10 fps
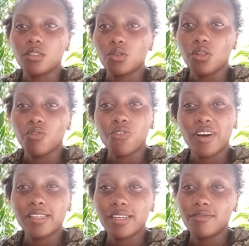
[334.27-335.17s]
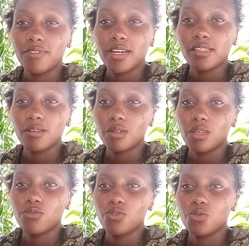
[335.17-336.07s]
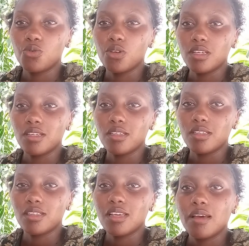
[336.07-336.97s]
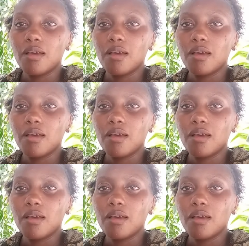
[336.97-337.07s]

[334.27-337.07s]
so the first advice i'll give you is